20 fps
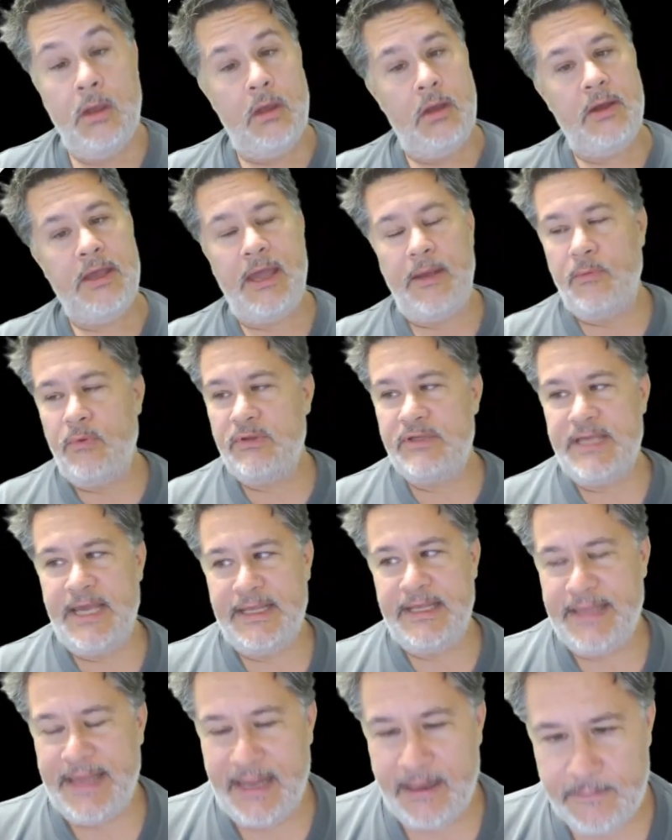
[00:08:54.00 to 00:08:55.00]
Okay, we'll
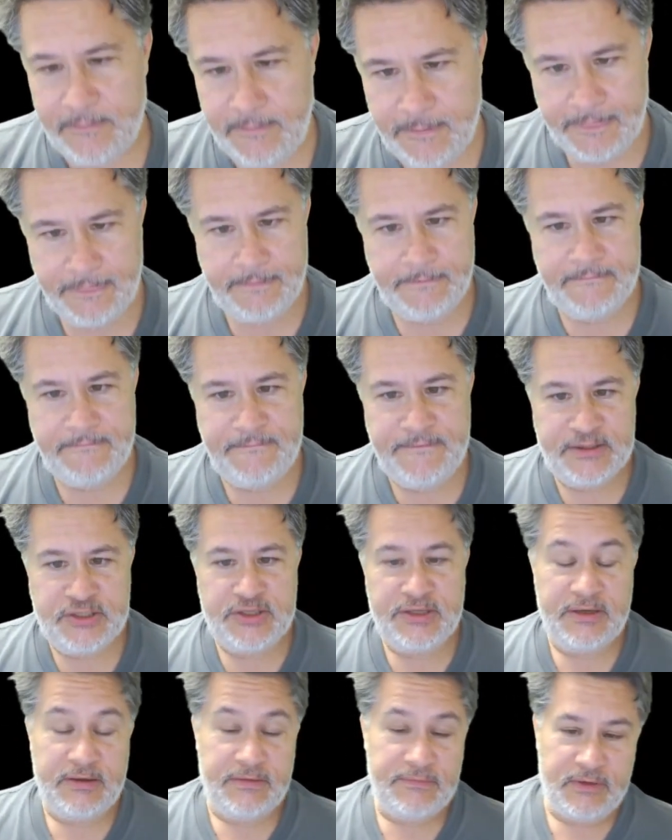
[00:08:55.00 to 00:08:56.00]
take that. Fish
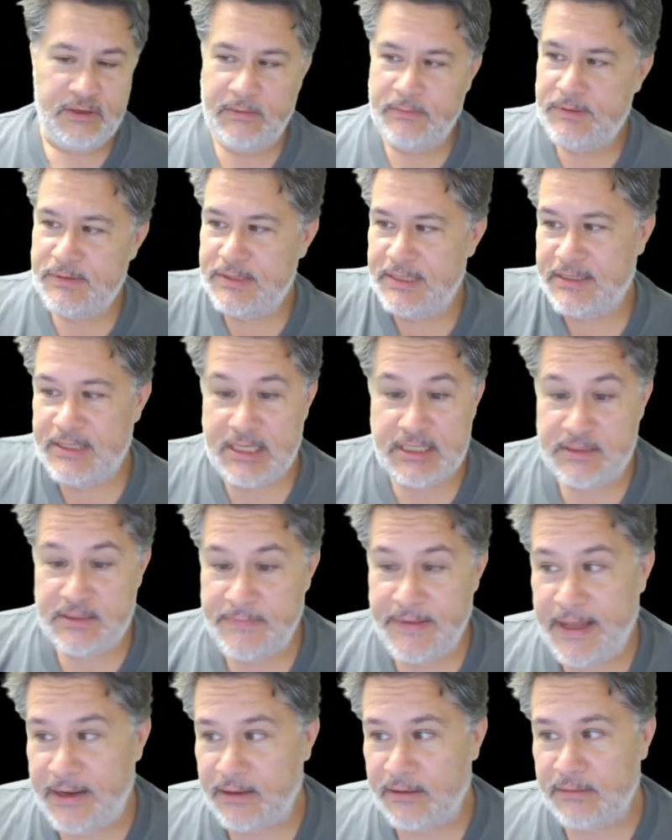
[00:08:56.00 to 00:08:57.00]
that are verbs, it doesn't
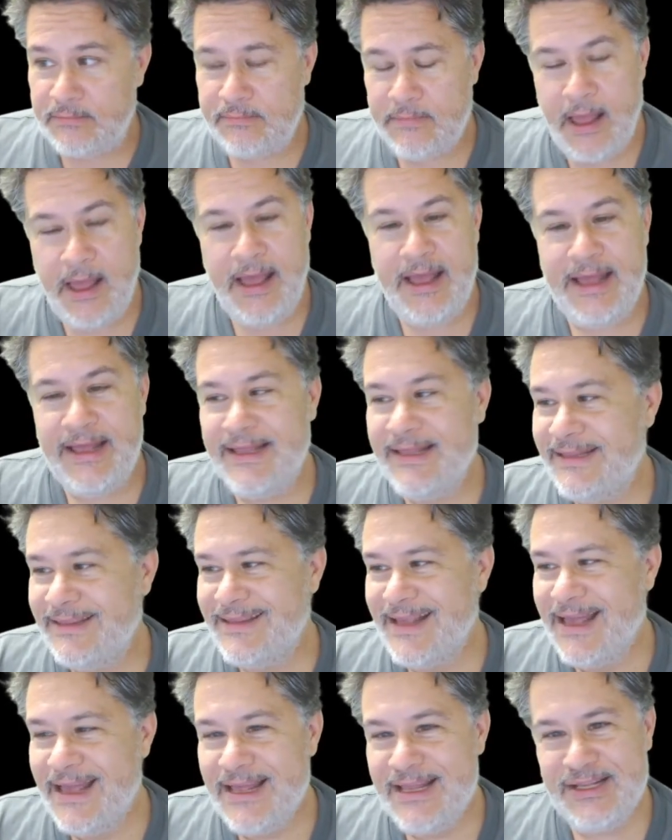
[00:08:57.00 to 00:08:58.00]
matter.
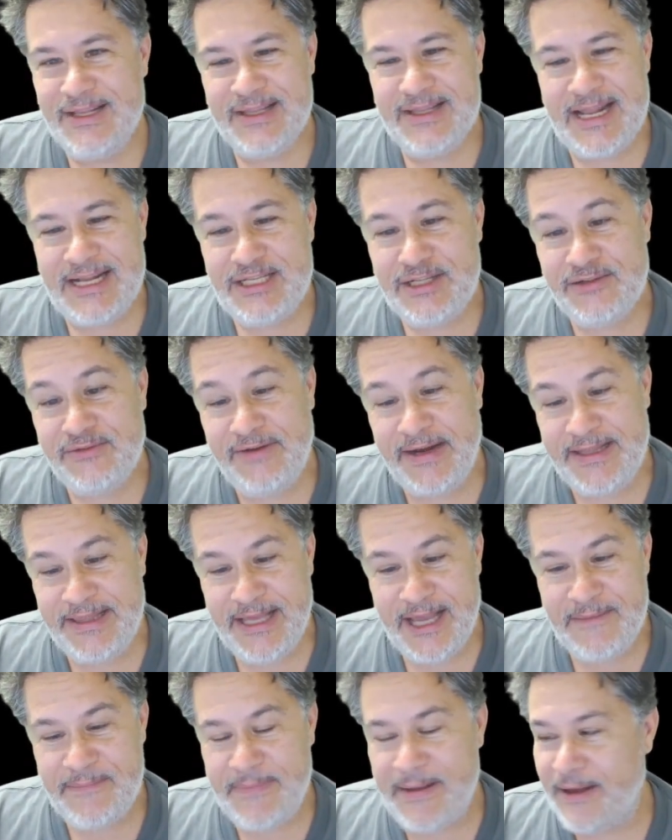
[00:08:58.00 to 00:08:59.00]
That's the great
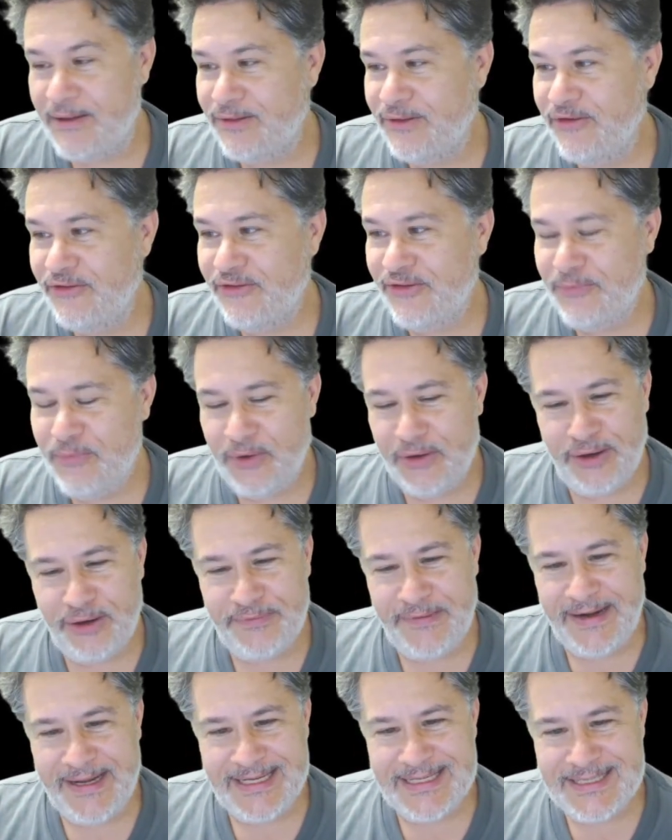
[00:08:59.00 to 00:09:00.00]
thing about losing one
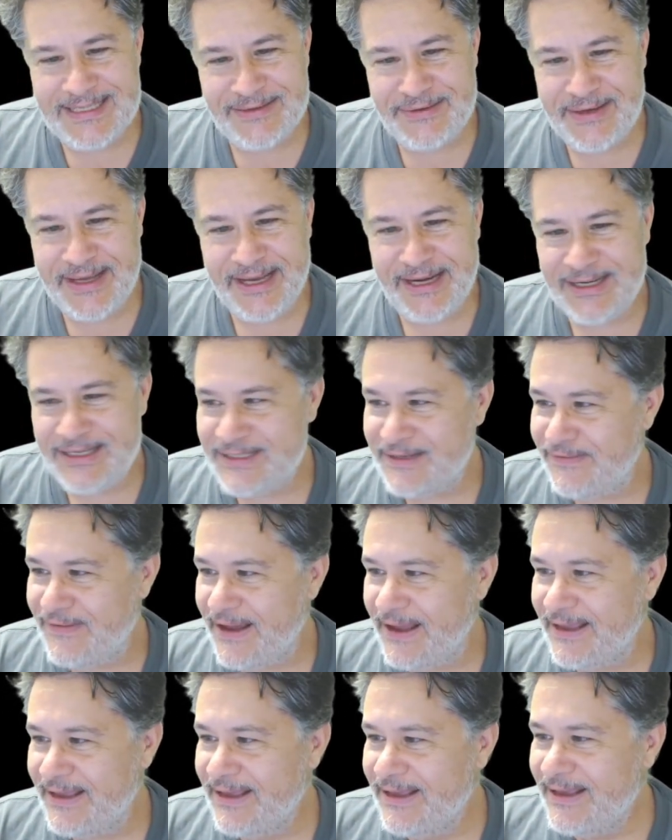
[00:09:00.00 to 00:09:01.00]
already is who cares if
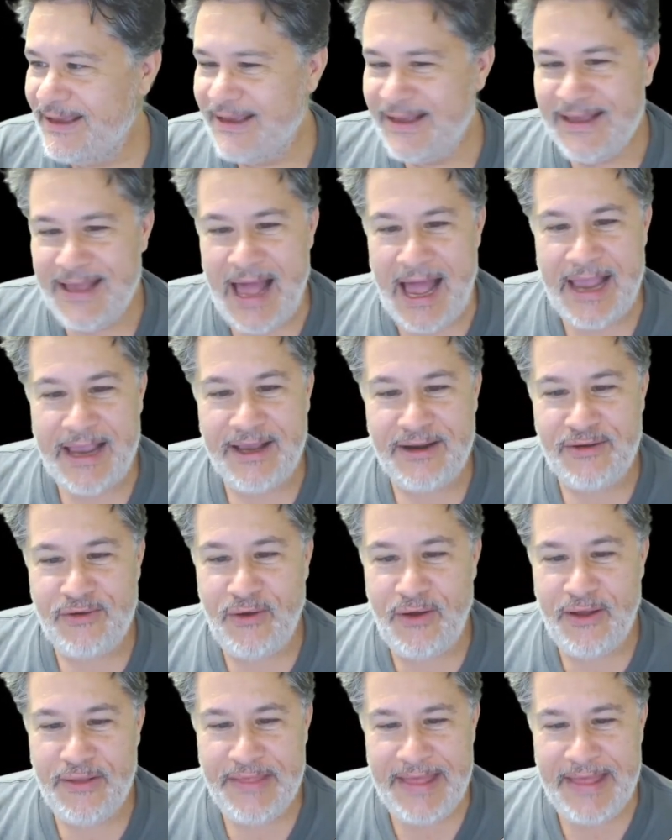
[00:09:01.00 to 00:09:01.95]
I could call